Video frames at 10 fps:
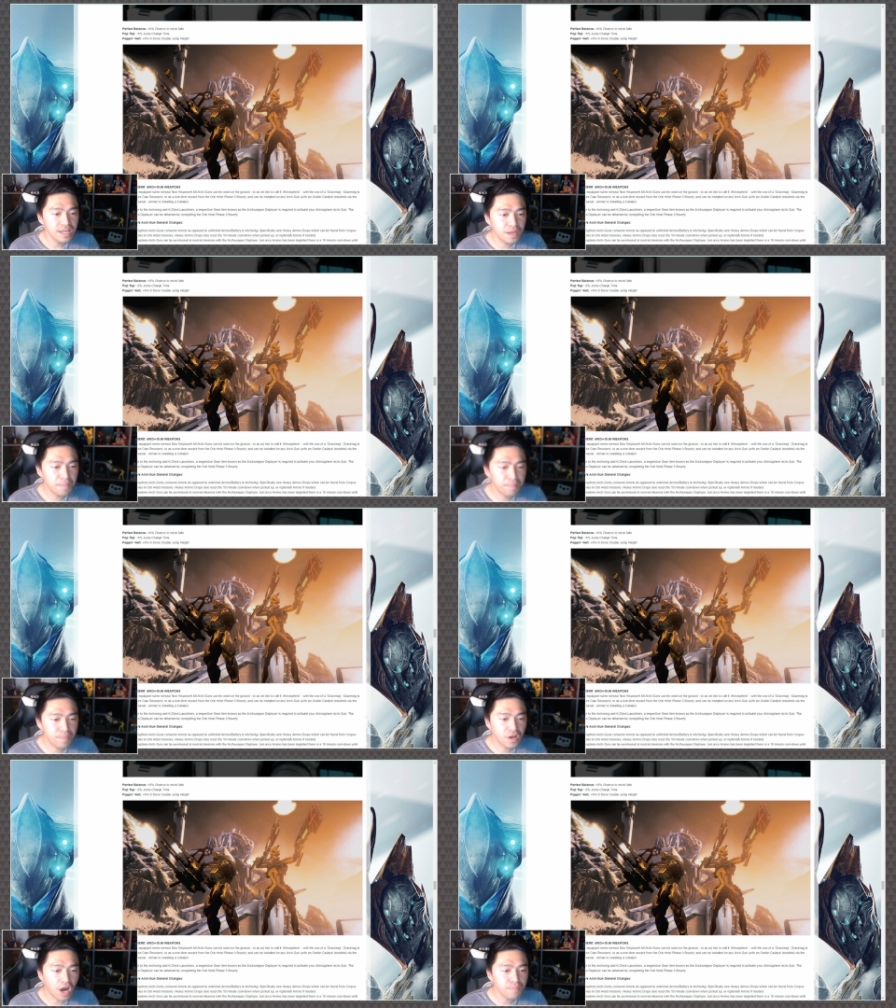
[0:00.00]
Com
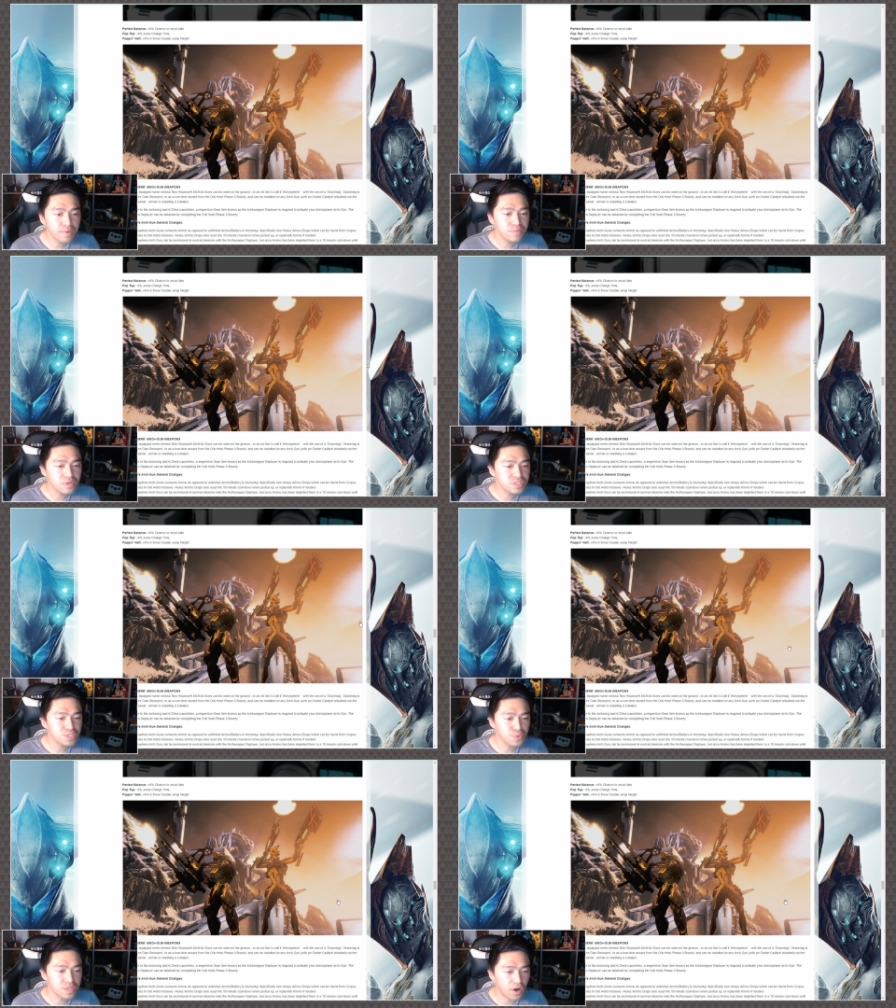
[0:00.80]
comparable
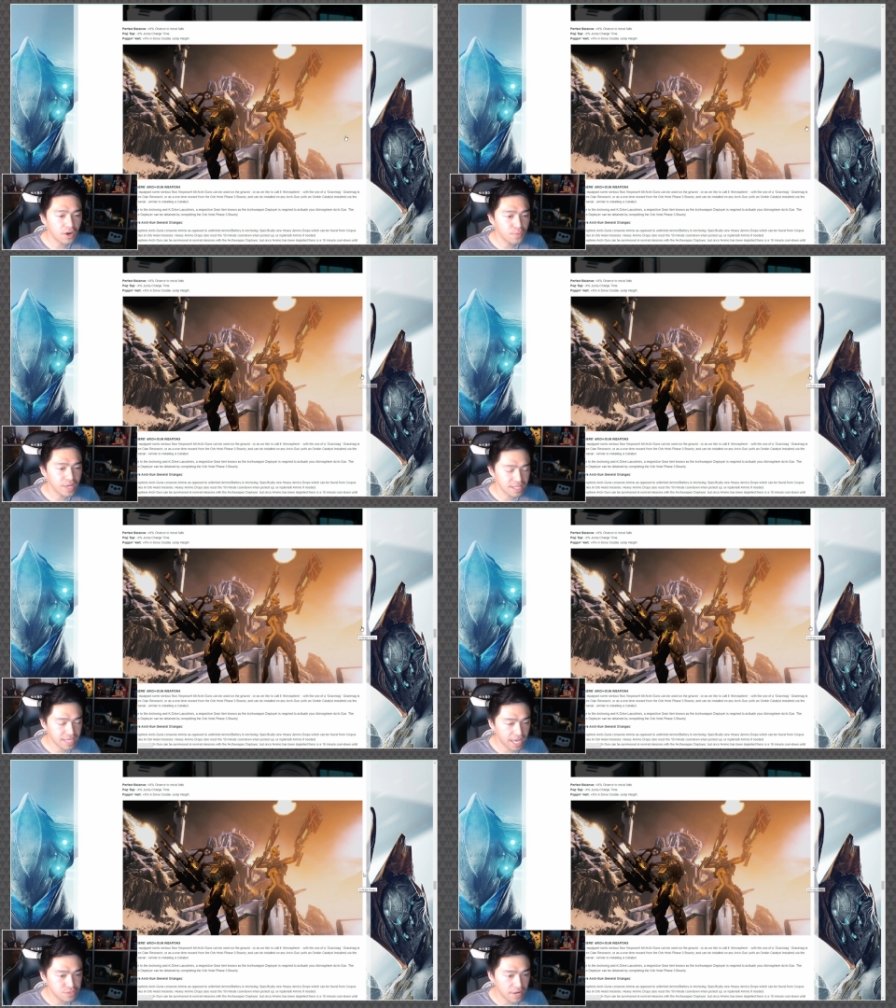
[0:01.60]
to the Archwing and
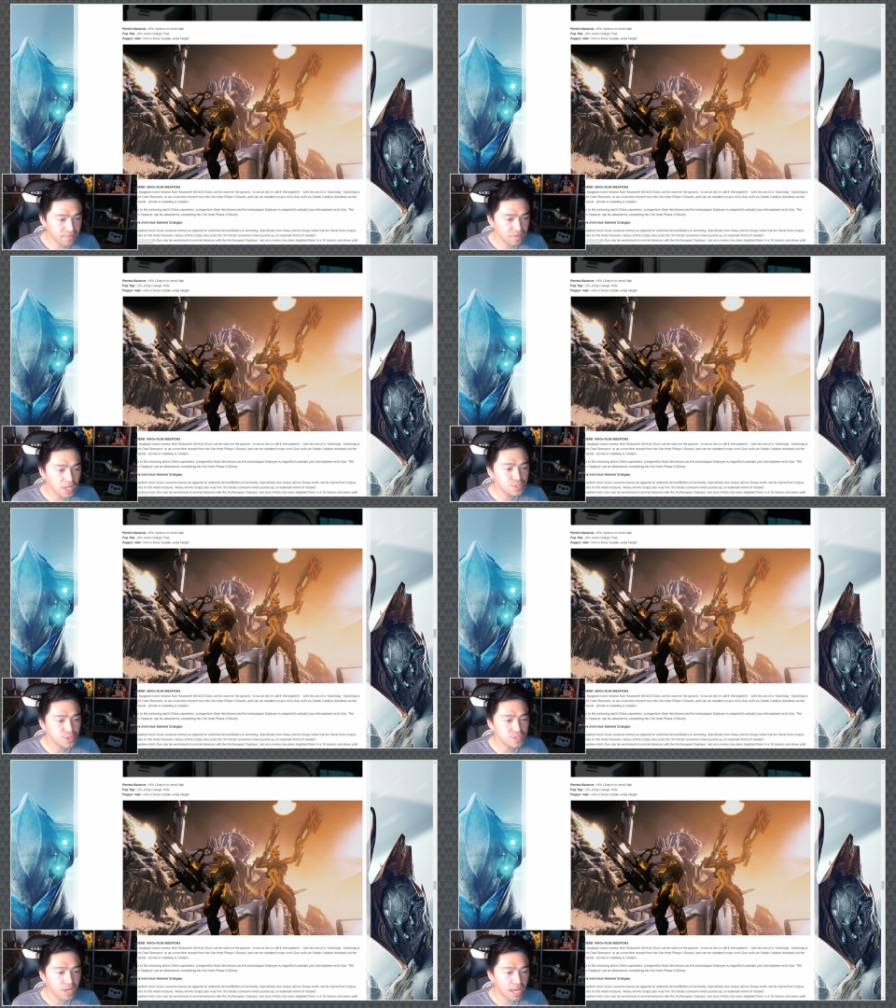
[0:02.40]
K-Drive
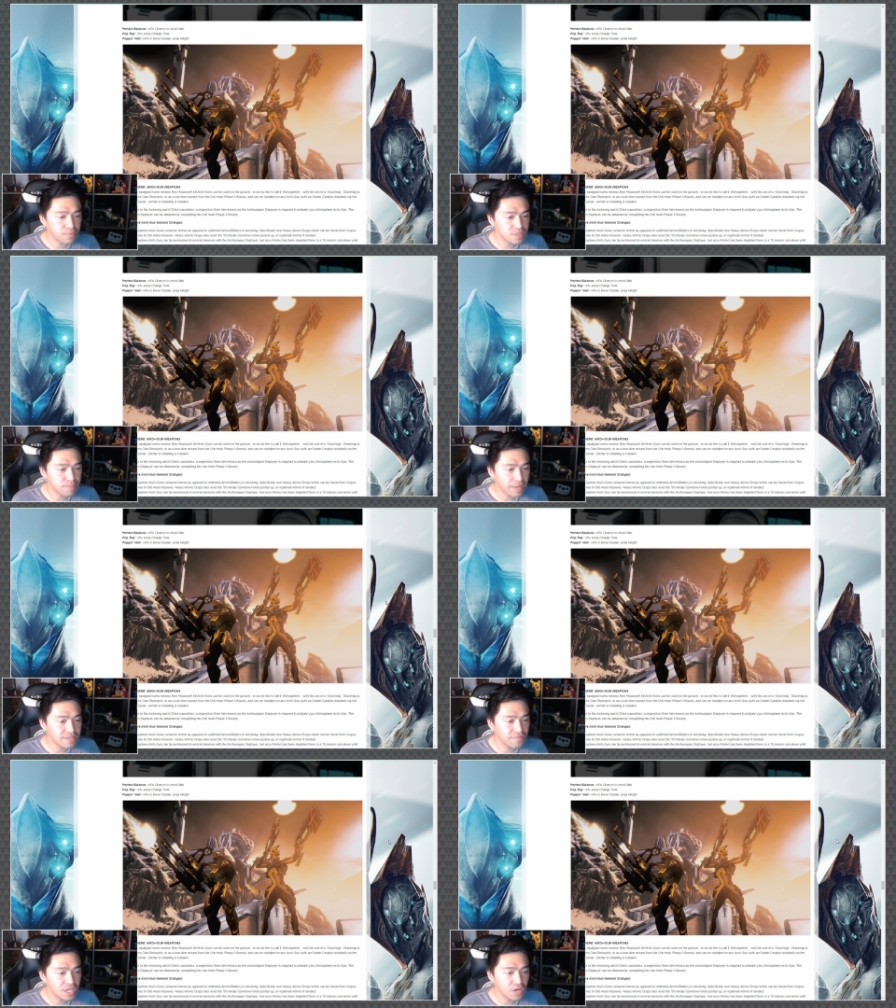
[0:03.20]
launchers, a
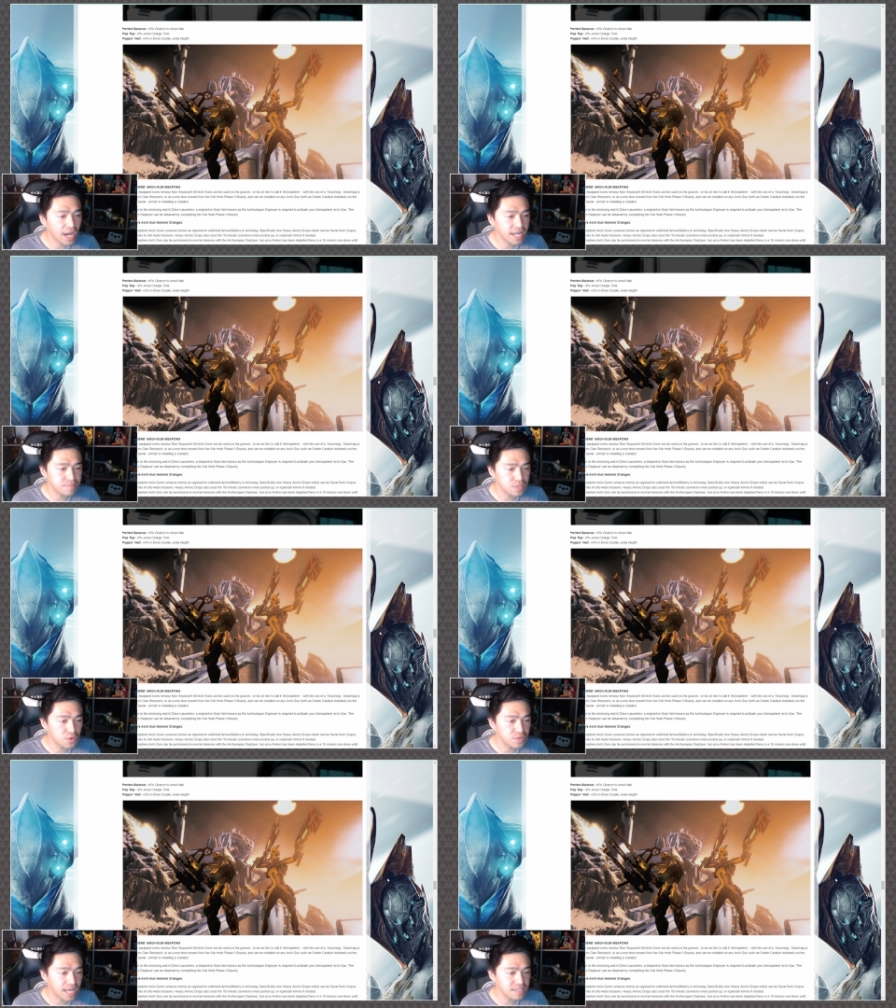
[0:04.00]
respective gear item
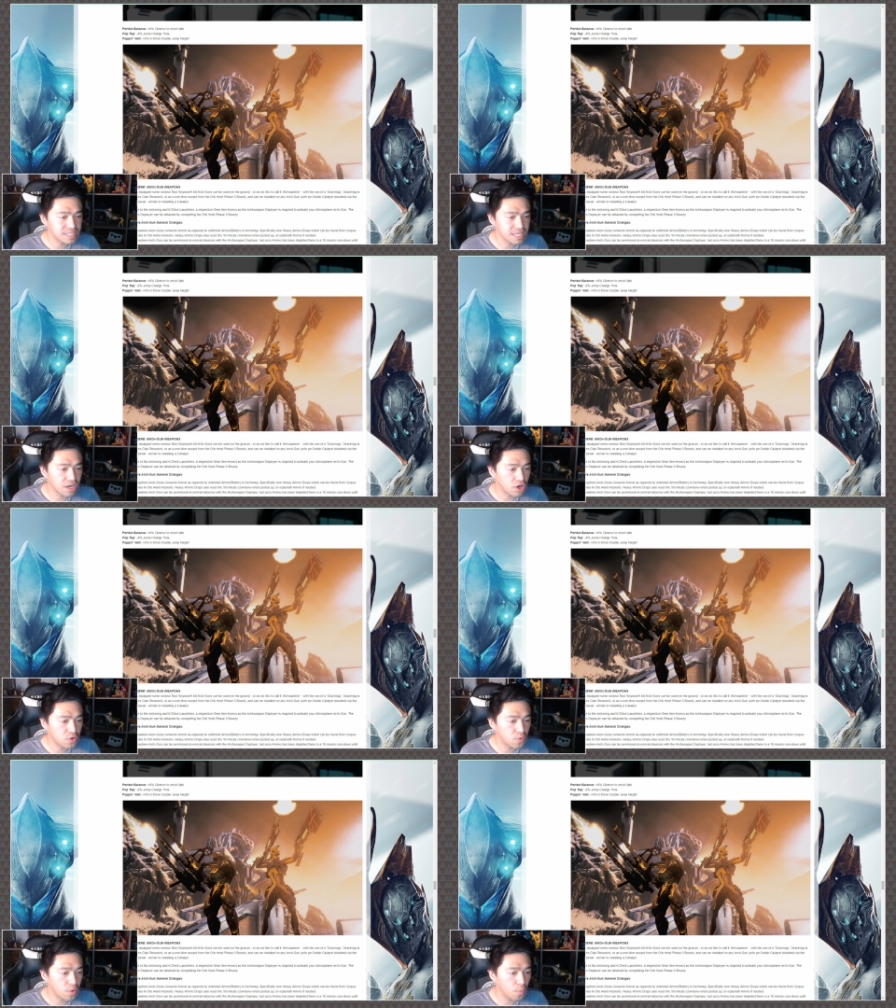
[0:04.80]
known as the
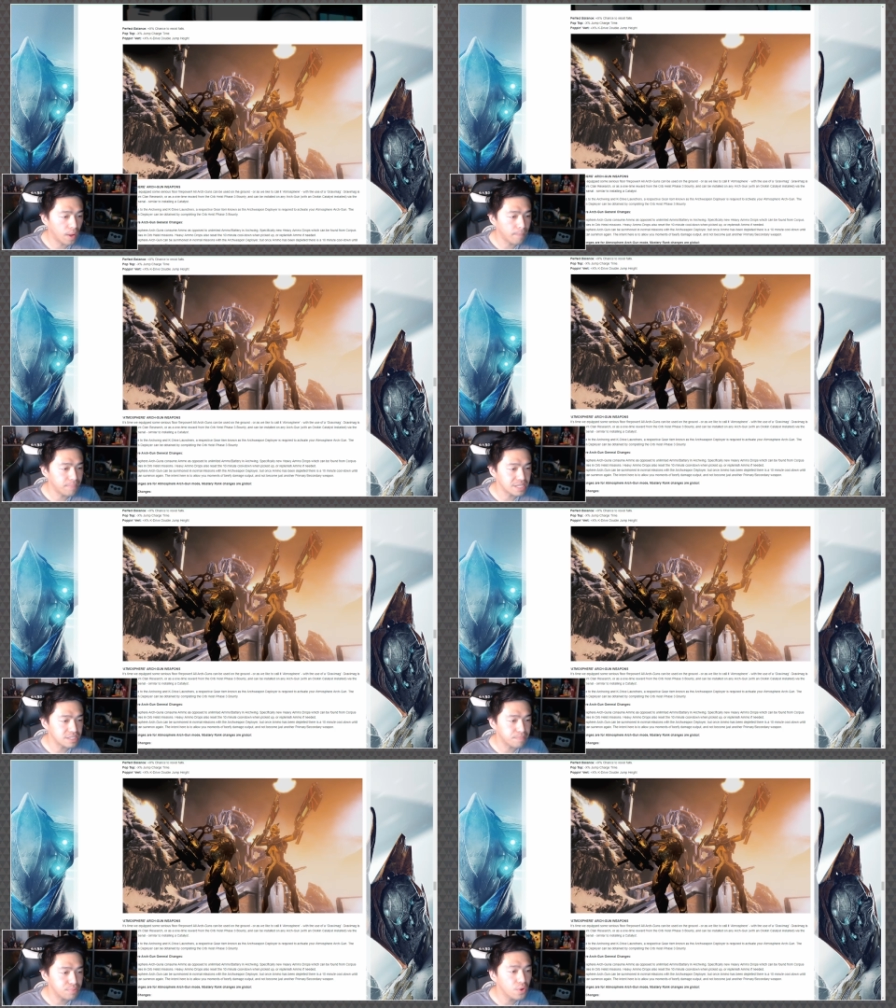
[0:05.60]
Arc Weapon
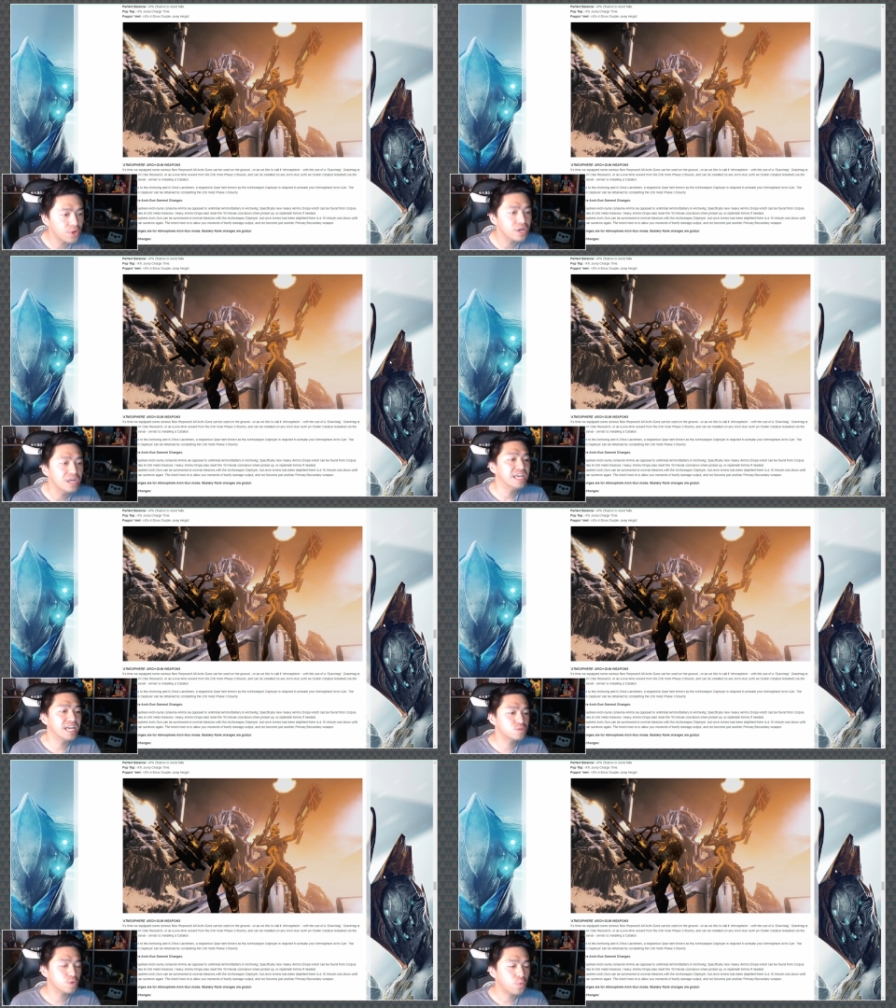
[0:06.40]
Deployer
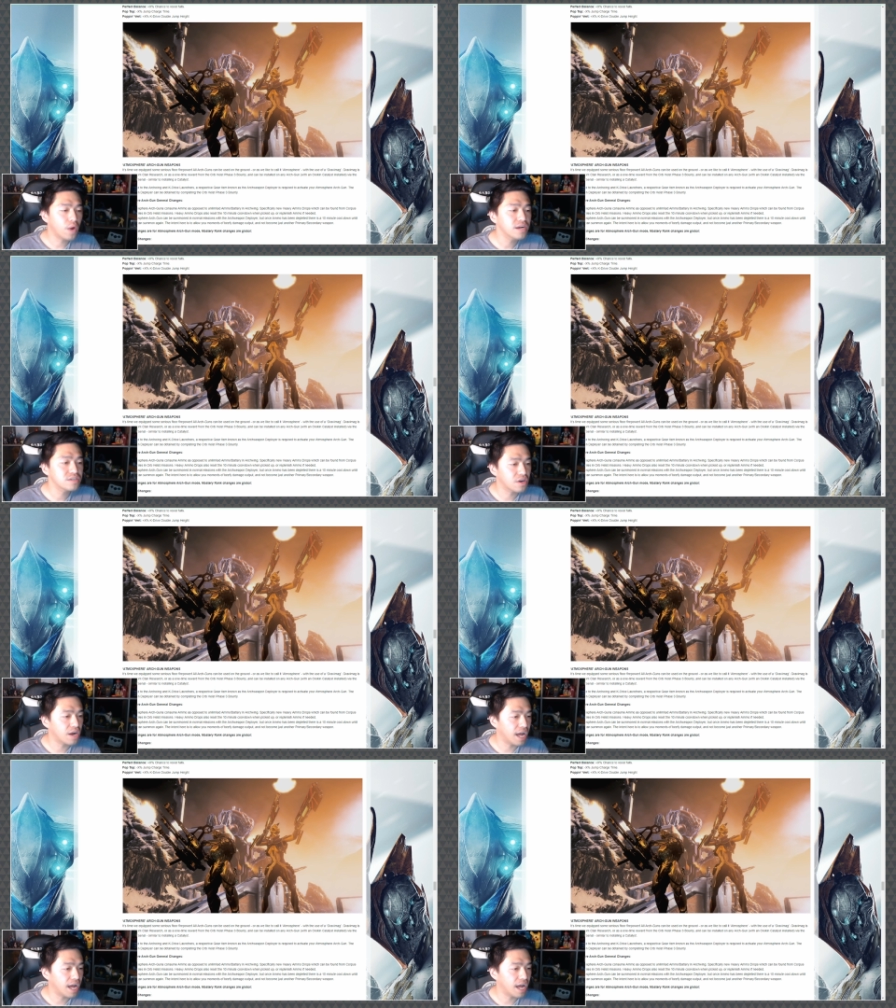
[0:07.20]
is required to